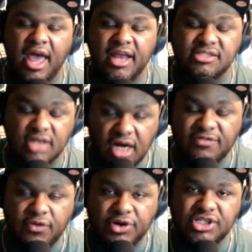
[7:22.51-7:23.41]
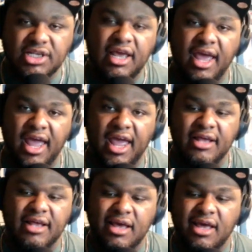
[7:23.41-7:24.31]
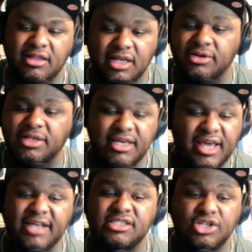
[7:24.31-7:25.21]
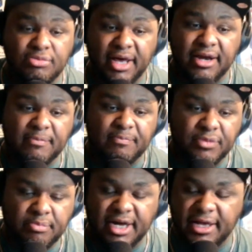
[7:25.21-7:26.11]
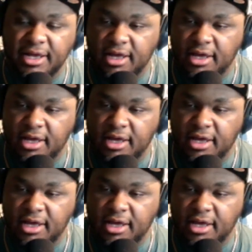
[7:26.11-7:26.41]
And it's unfortunate, and literally he has to do better. But